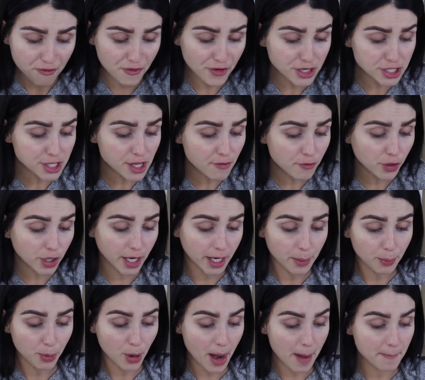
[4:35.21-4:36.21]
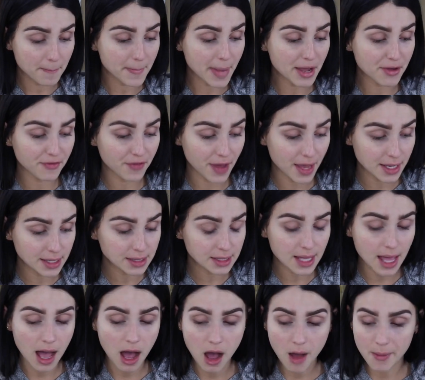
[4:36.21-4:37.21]
first off, we're gonna prep my
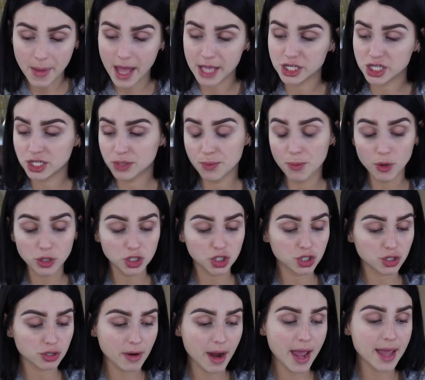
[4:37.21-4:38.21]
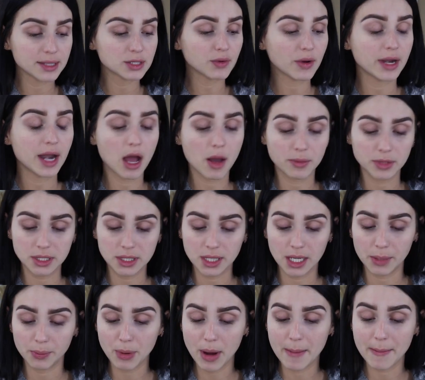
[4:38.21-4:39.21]
face. I just moisturized. Right now I'm just
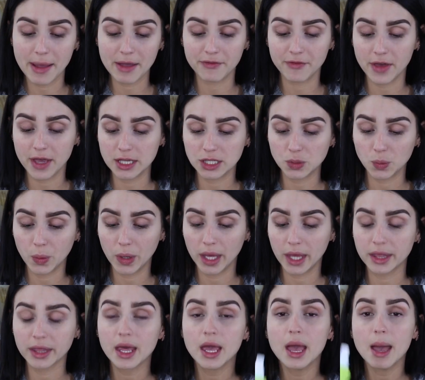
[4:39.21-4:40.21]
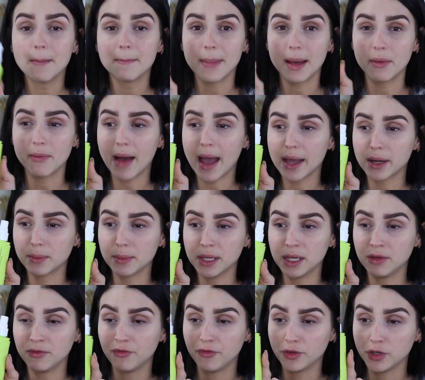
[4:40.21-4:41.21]
gonna prep my face with my
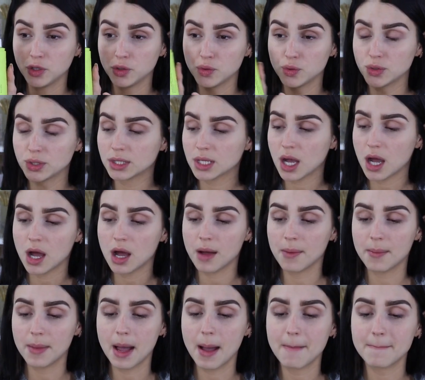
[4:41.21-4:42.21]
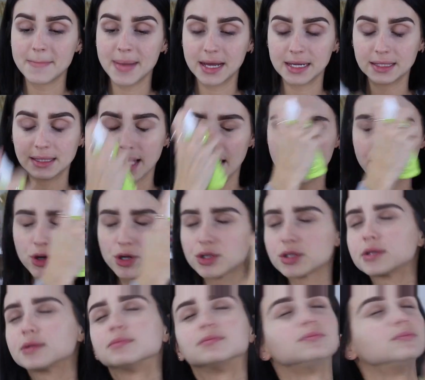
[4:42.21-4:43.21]
vitamin infused my
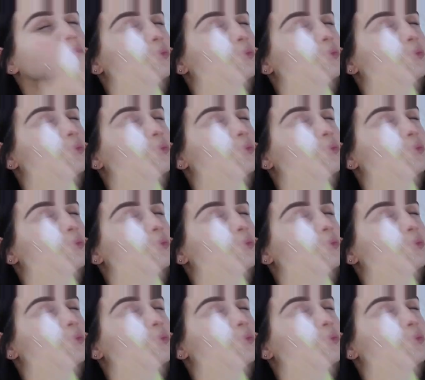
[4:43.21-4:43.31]
Sambers.